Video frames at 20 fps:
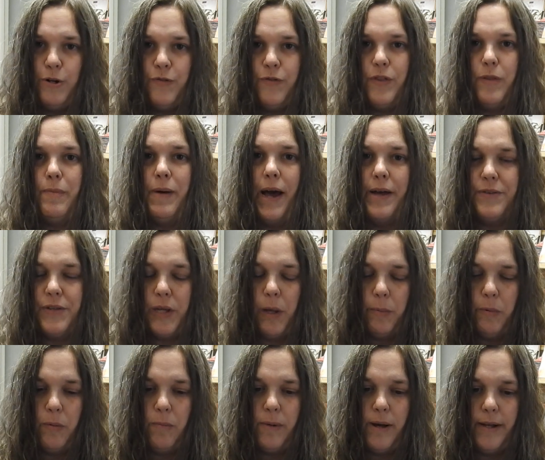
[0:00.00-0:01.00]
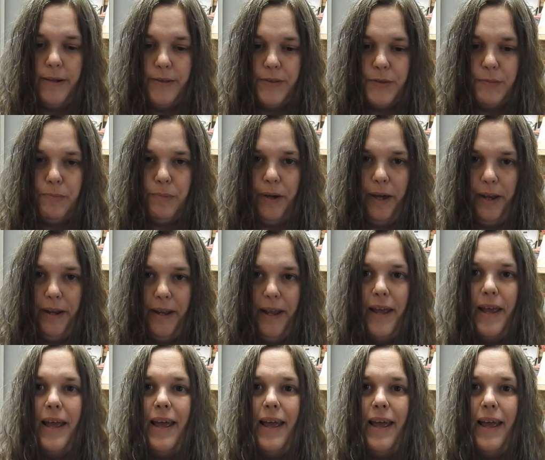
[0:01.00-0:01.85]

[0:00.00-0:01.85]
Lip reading: for the past couple months, but